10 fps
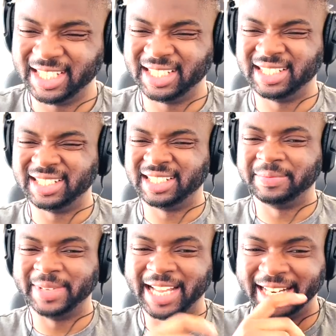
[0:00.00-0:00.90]
Oh
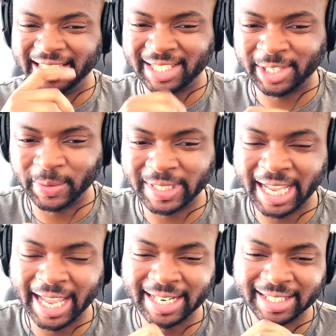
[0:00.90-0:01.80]
man, this is so
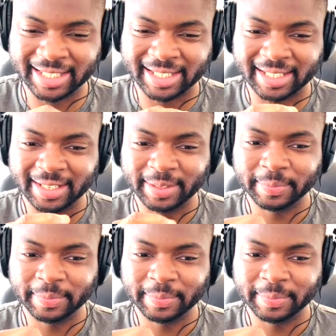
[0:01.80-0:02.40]
tense.